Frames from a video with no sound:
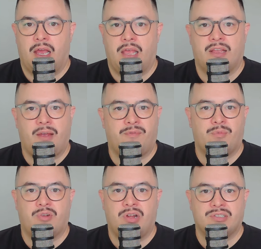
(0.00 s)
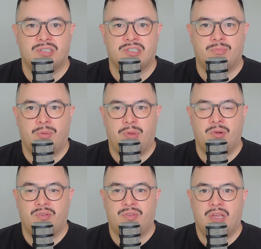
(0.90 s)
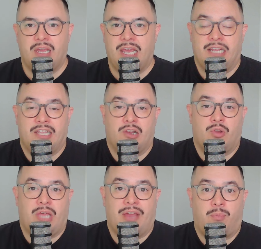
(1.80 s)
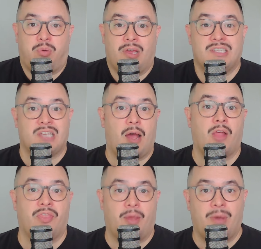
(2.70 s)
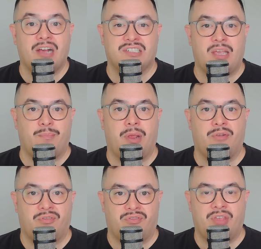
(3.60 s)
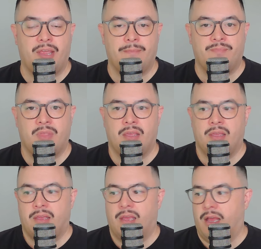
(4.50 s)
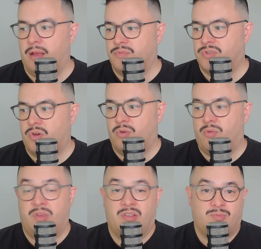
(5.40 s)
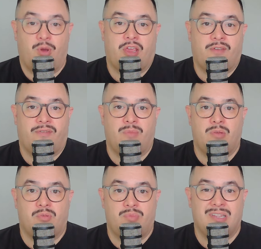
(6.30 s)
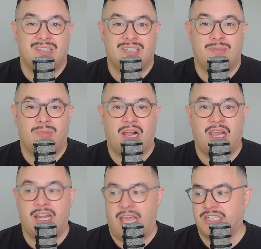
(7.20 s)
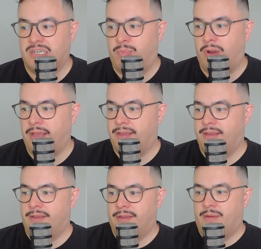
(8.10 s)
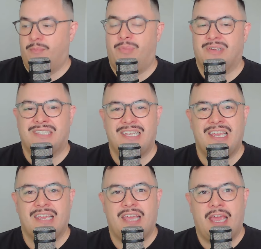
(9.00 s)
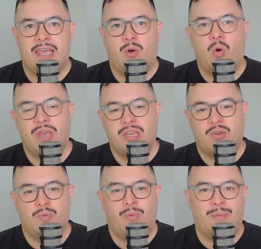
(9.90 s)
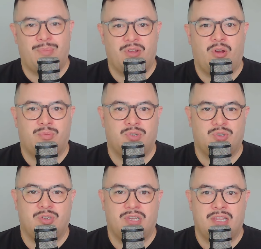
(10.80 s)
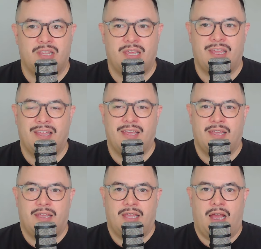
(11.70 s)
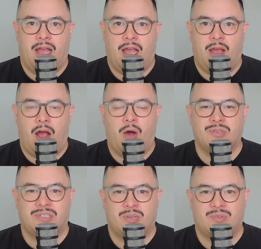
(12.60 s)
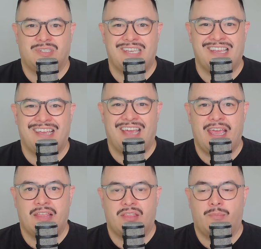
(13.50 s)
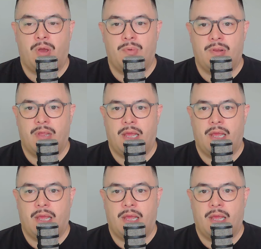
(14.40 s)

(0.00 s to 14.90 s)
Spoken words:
come from a great system at Penrith. He doesn't look out of place amongst that Penrith team. So Smokey for me would be to see McLean actually play. But CNK or Hiku might be an opportunity there. I'll stick with CNK at the moment.